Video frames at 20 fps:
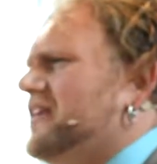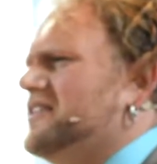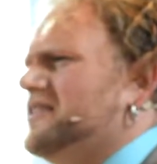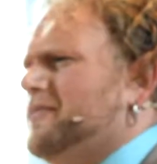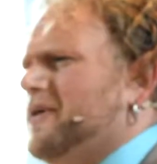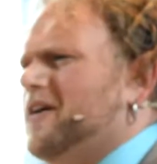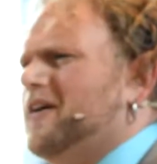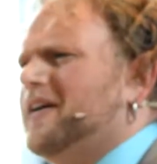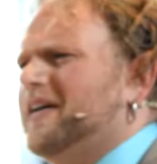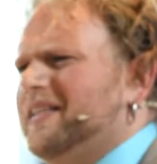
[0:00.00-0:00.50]
This
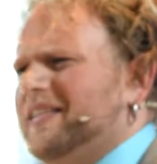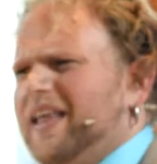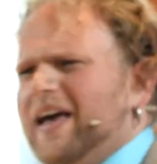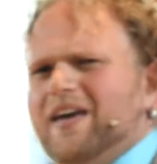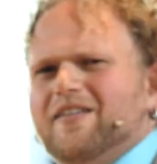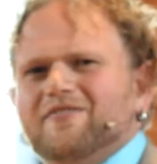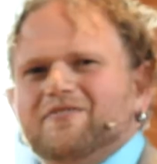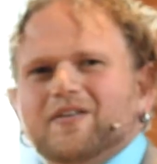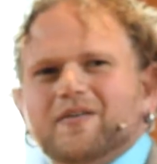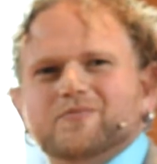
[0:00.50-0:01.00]
American
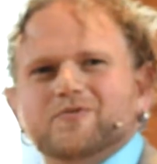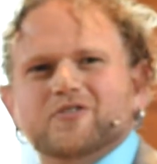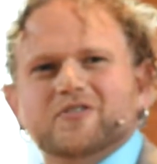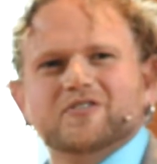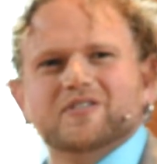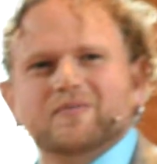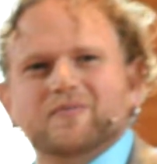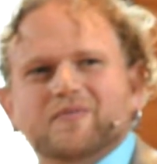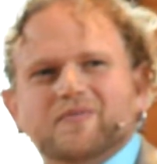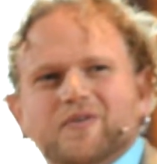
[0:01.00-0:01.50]
Life. I'm sure
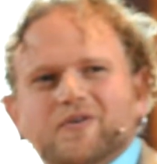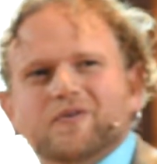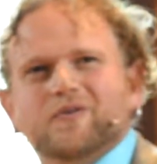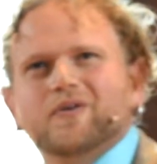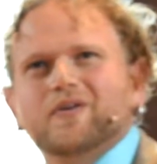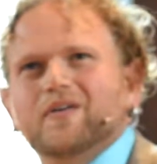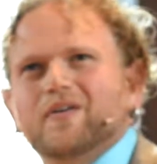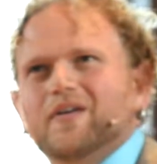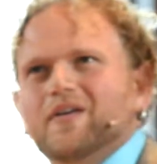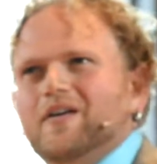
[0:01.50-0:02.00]
some of you
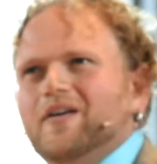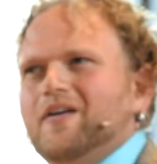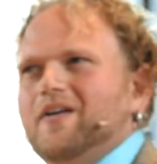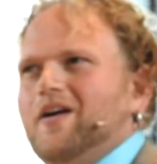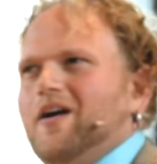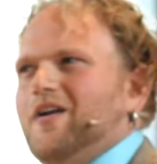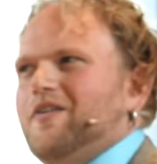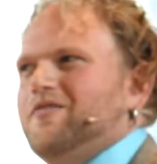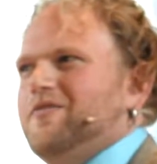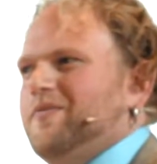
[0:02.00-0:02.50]

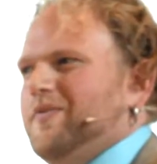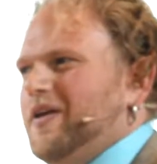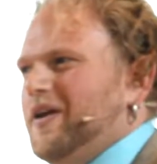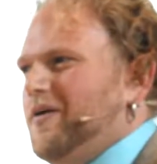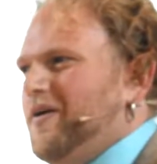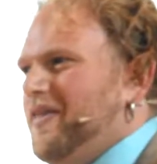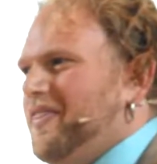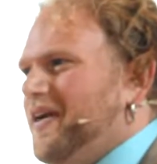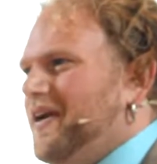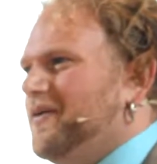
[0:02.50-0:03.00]
are
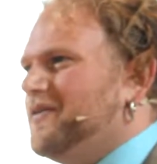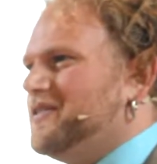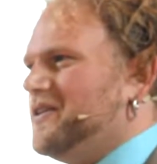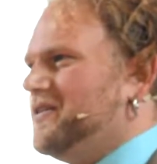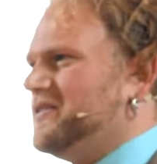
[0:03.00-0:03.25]
familiar with it.